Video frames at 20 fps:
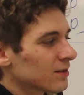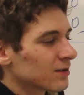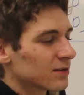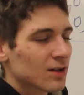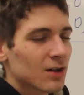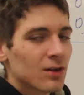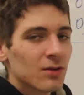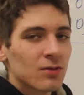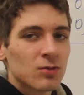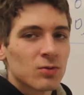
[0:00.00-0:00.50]

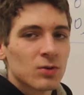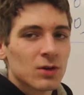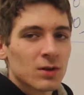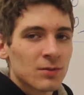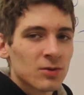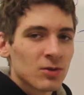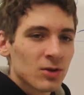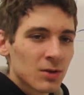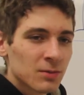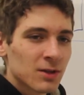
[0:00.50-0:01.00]
itself will
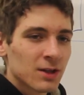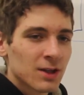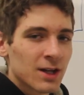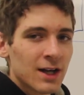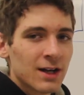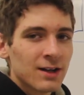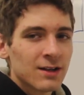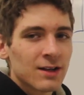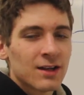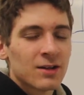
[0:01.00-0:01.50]
absorb the
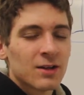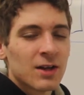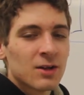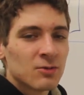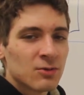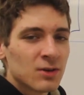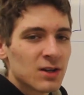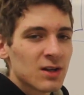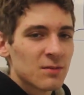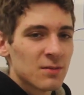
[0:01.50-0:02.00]
light and
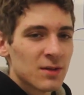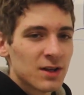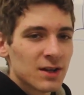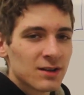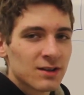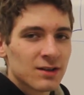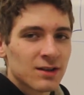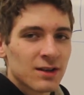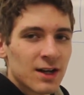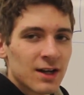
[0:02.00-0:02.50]
then
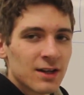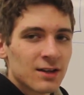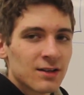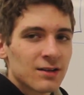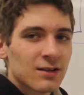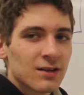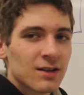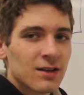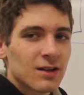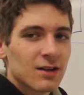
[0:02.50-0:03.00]
re-emit
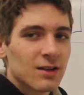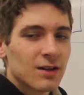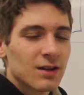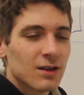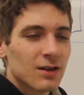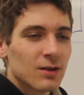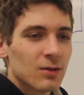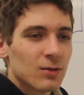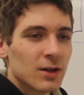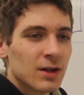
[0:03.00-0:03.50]
light
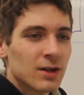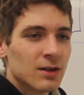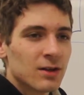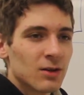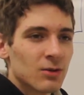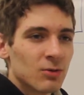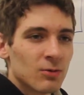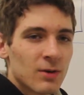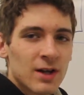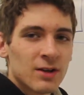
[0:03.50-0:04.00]
in
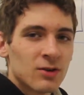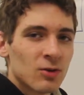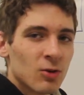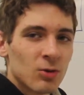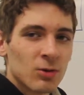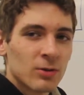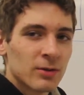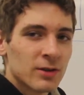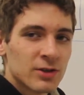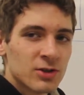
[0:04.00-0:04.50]
the
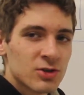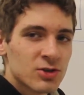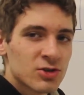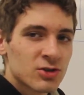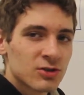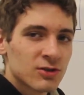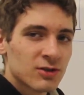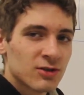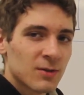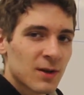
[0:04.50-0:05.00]

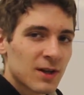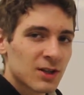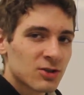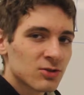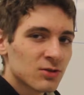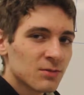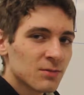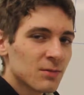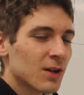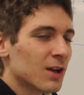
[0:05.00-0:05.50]
red-orange
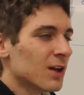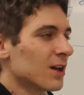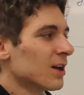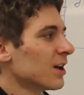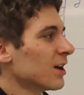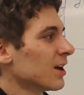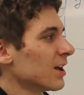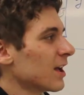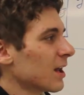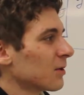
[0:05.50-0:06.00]
spectrum.
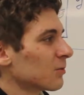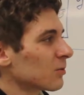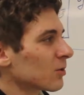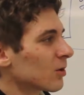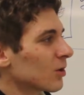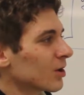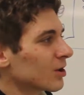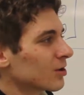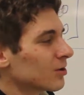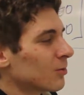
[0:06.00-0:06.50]
And
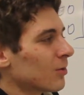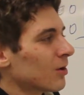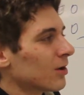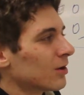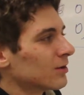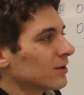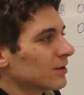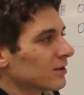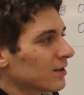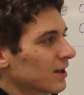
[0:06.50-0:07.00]
we're going to
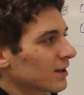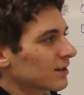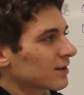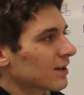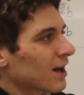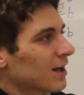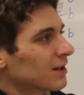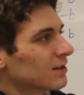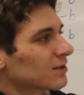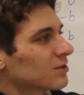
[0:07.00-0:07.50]
detect
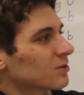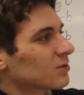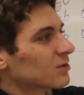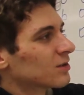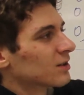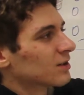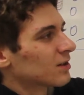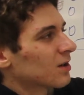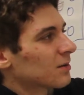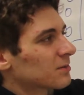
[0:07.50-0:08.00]
that
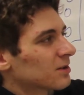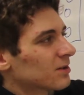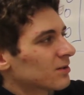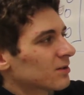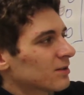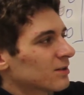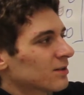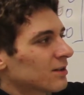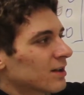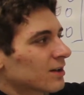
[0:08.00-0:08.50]
using an
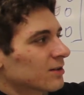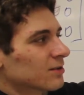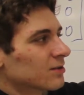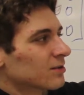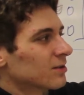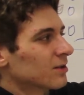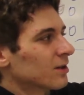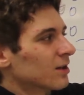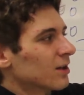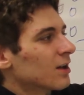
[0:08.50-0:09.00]
optical
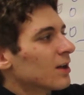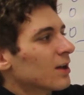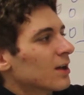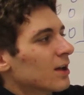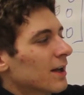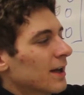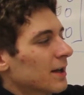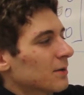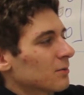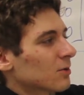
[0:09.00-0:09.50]
detector,
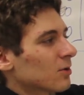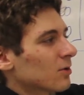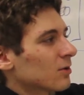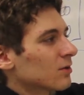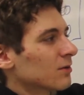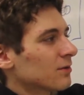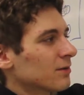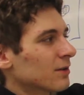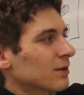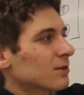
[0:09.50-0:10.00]
and we're
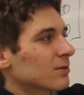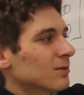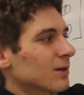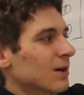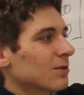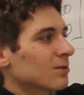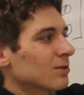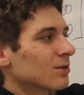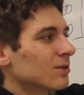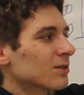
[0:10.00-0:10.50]
going to filter
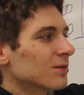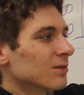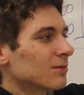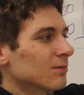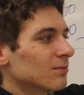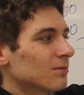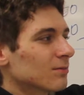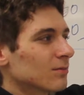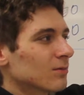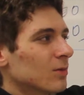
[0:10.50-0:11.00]

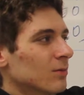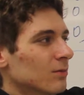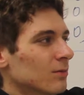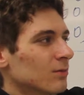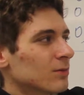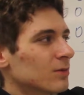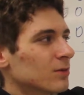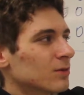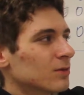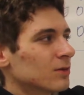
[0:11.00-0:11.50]

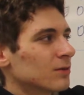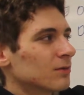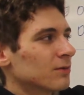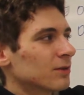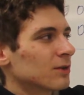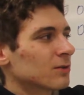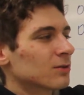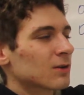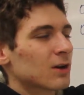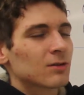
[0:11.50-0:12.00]

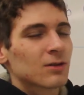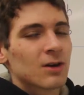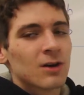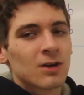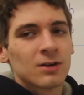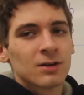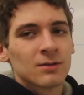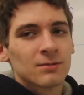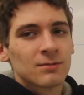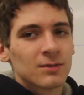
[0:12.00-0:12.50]
out
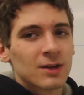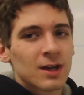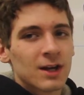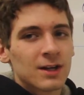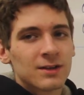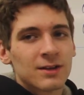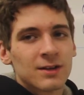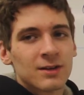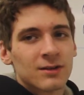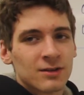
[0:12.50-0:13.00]
all
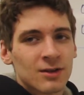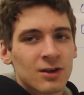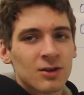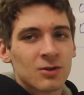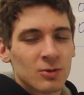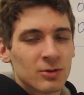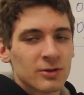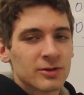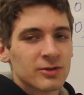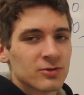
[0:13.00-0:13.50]
light that is
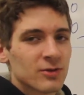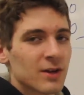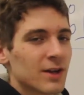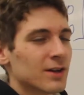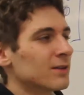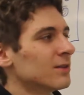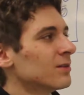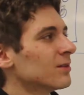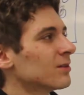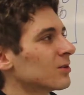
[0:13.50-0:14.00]
not
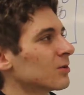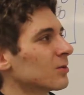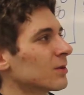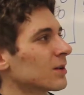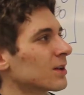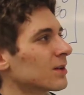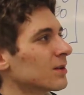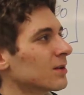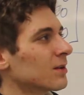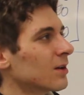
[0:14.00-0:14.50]
orange-red, so
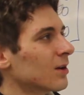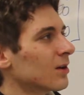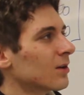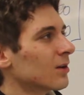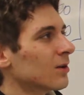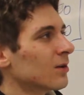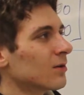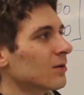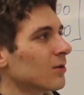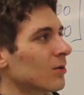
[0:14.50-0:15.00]
we can
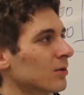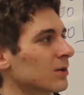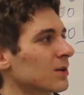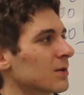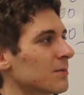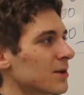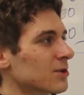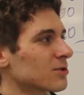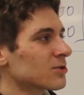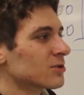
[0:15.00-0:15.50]

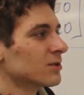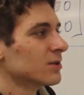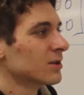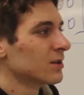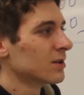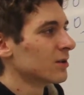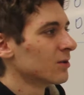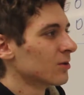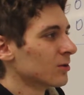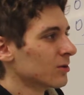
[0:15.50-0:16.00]
only measure
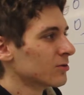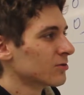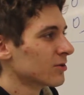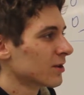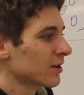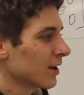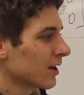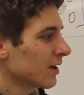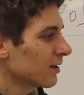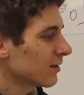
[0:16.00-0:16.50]
the
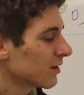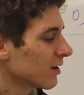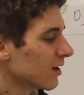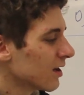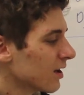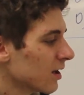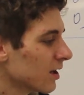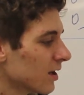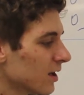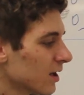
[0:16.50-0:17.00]
orange-red light.
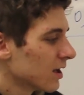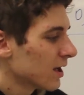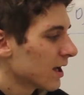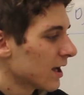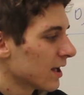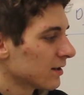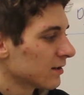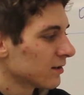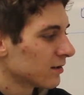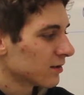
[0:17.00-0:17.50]

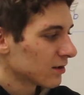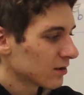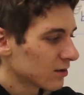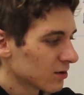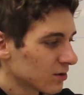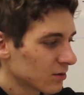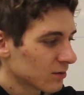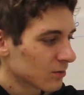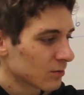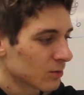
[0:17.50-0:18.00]
And
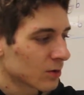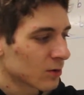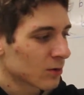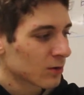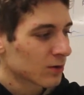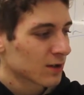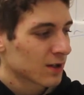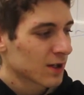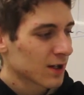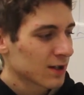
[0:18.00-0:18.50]
we're
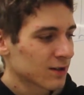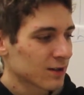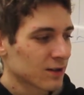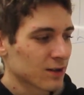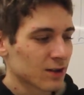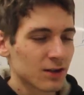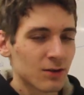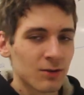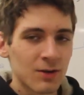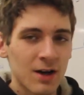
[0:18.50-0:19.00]
going to get
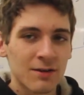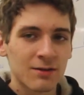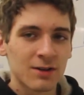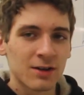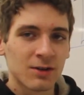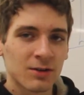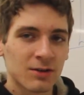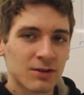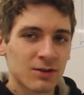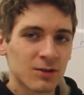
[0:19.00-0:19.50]
a graph
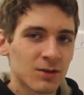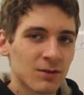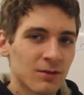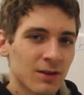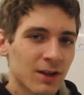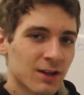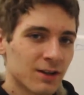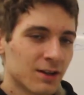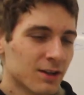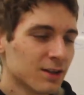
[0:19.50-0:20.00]
that looks sort of
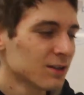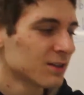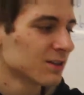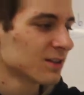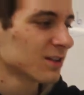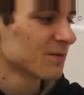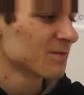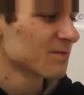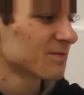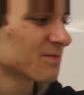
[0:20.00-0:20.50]
like
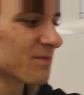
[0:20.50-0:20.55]
this,